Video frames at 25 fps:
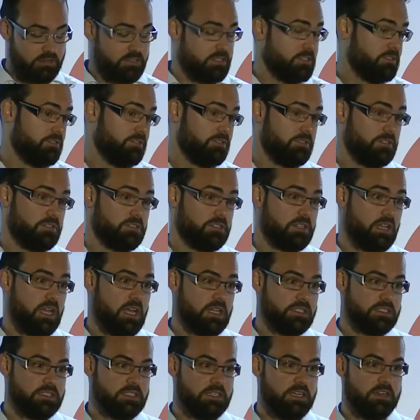introduced
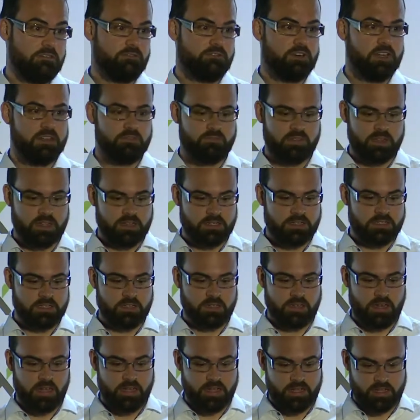last year at reInvent,
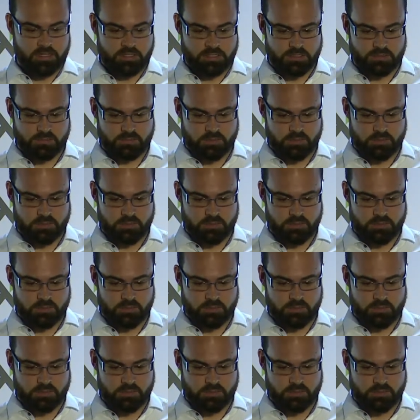layers.